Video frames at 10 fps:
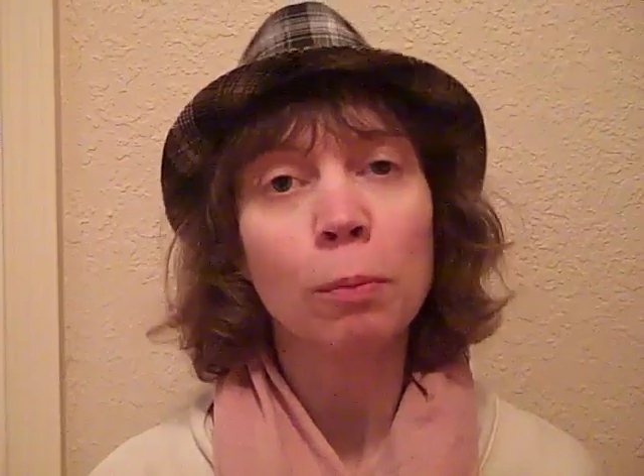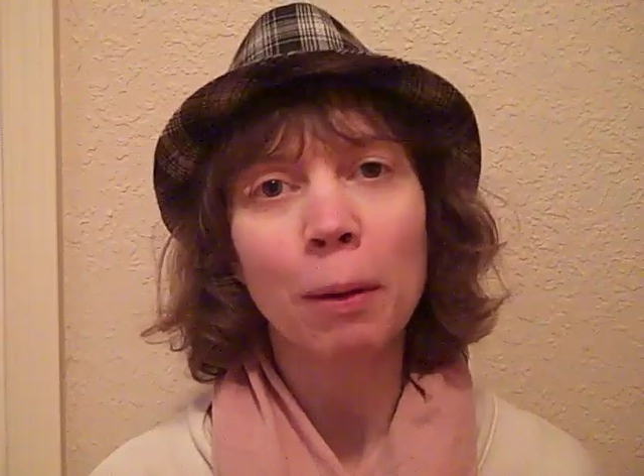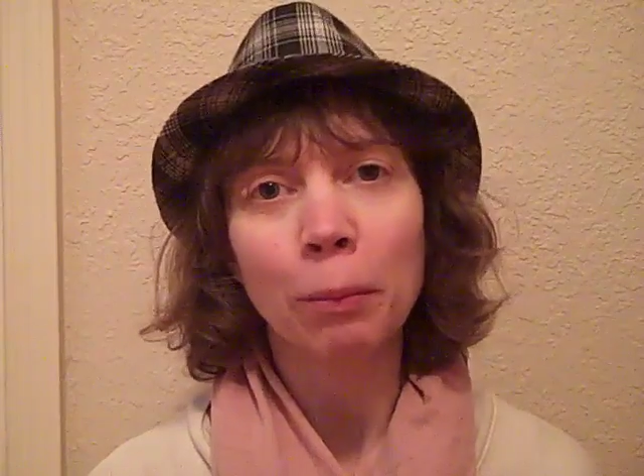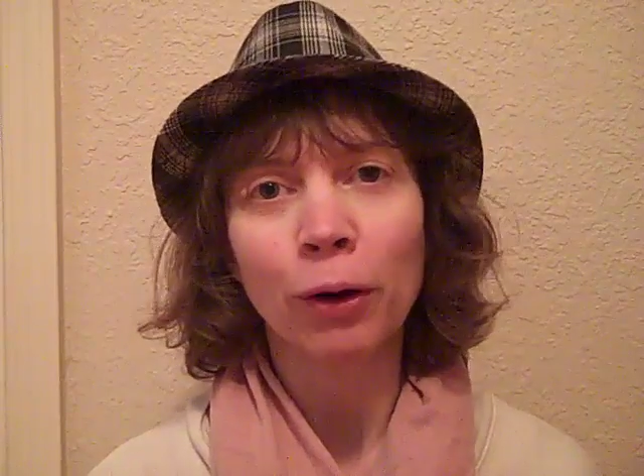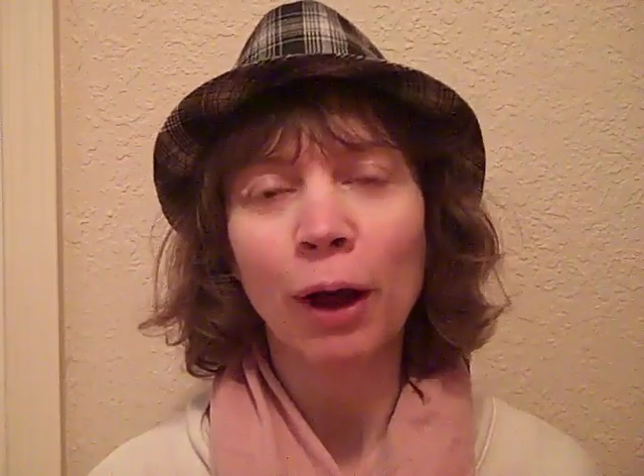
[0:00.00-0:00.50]

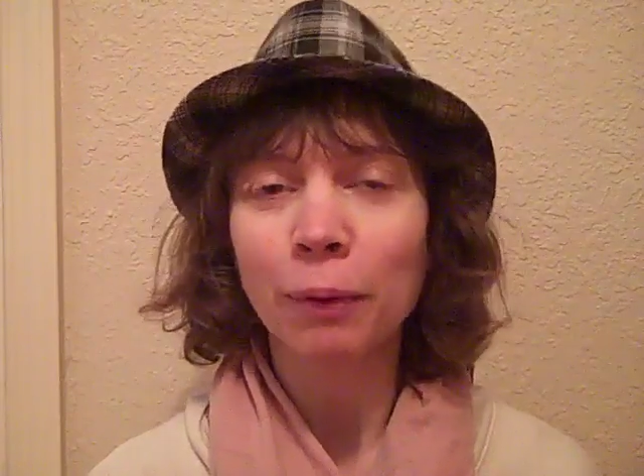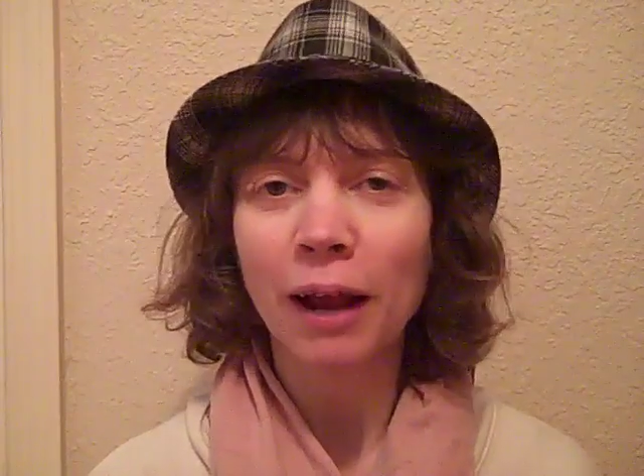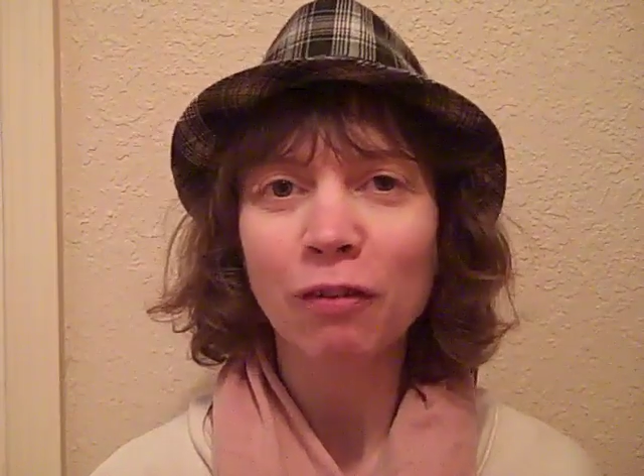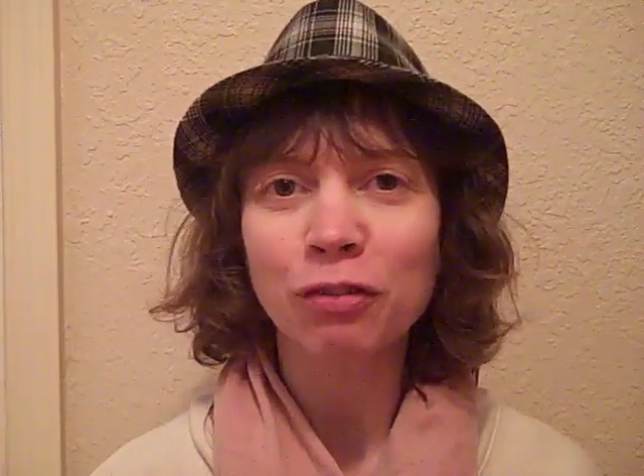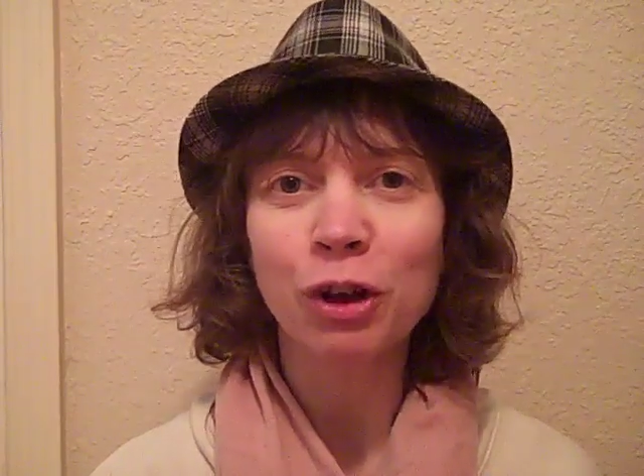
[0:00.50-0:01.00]
remember. I would
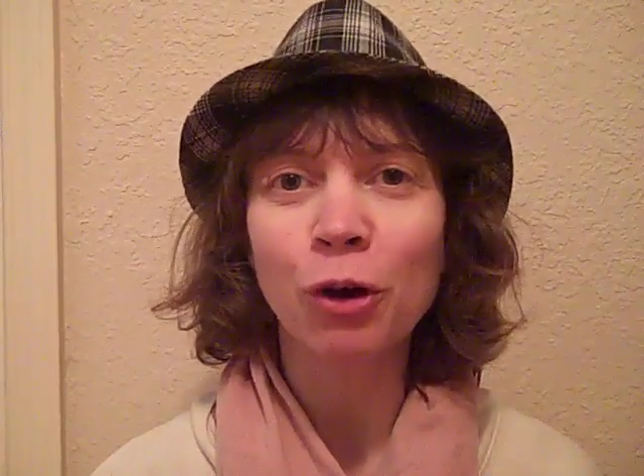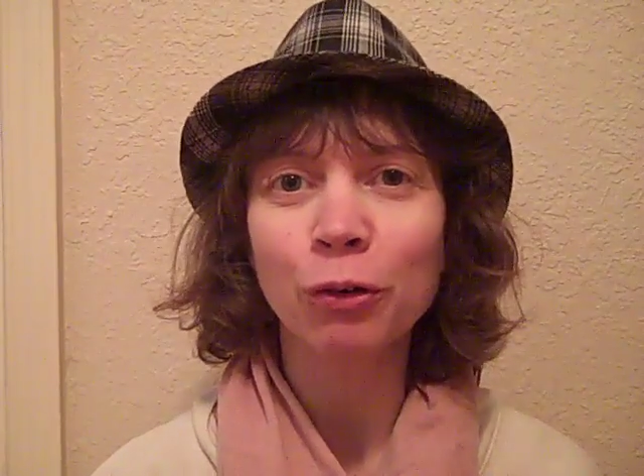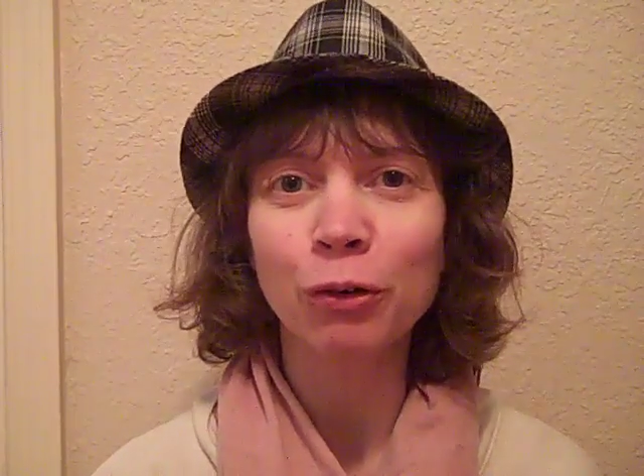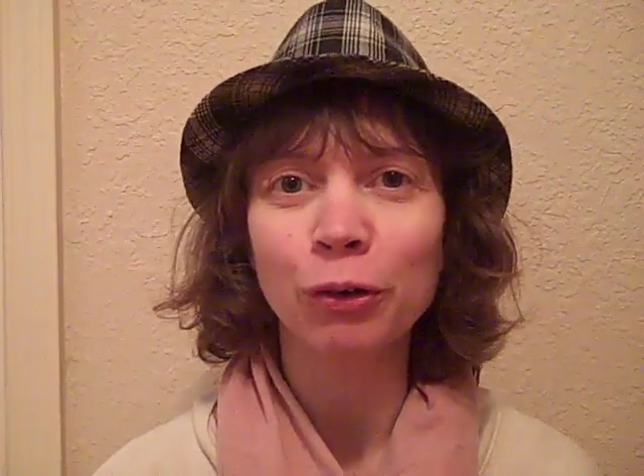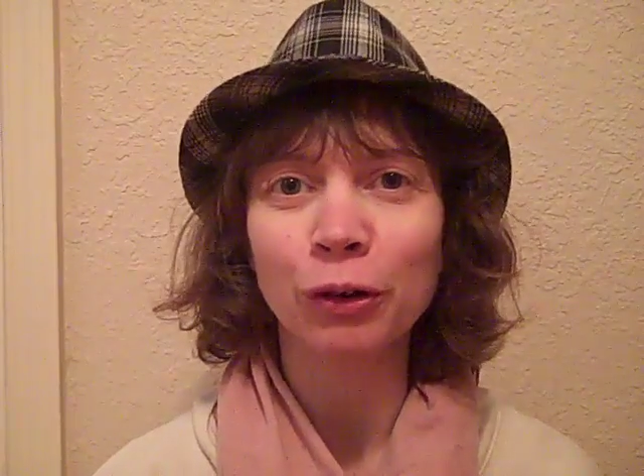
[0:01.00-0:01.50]
have to
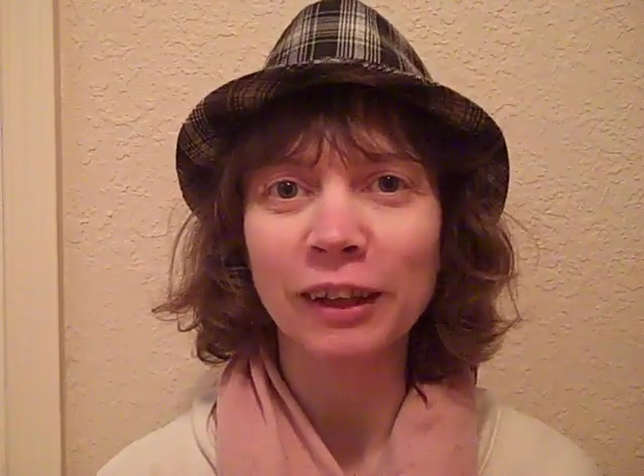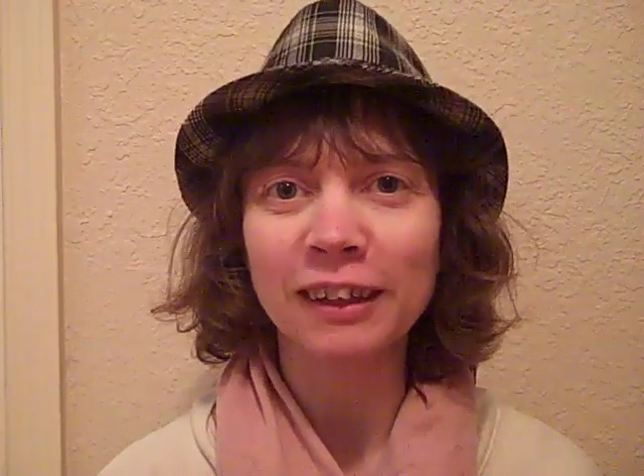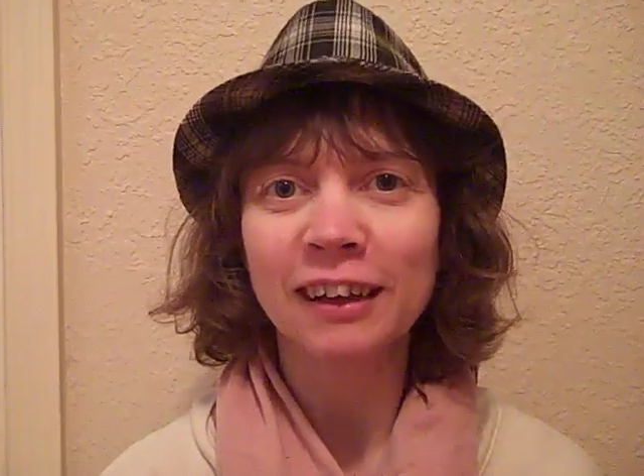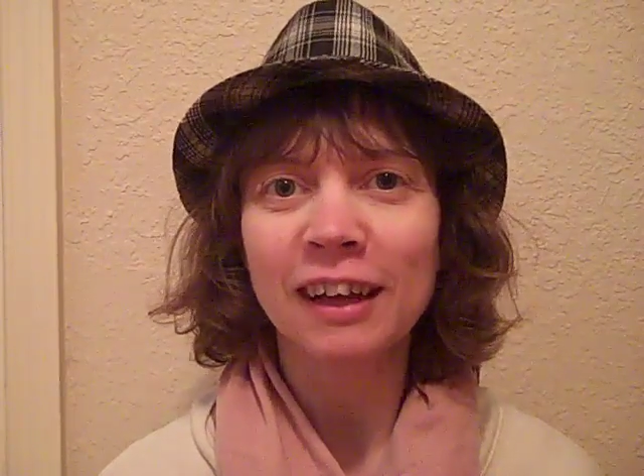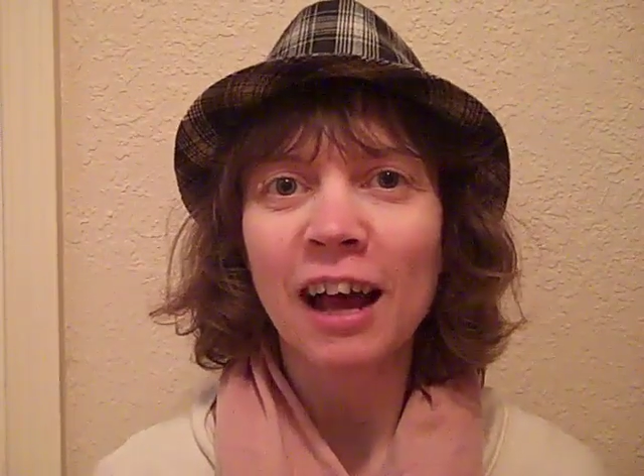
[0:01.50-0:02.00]
go Google
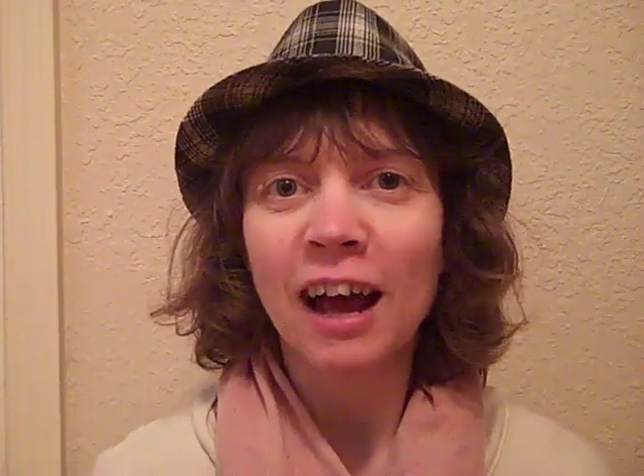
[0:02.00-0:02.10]
it.